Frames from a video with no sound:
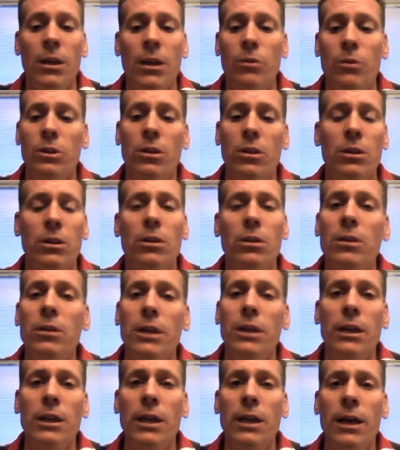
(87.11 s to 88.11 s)
We started to
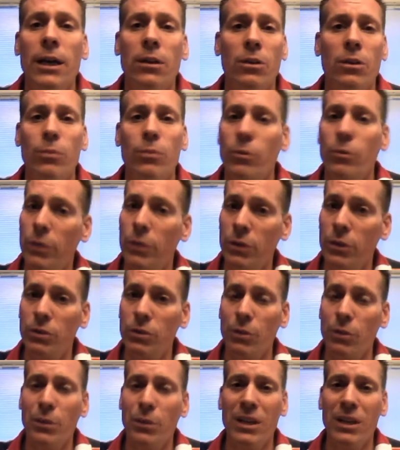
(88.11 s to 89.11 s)
look at how can we reduce
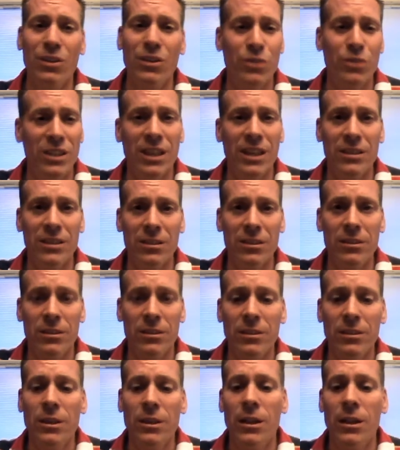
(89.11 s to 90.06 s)
our payload sizes.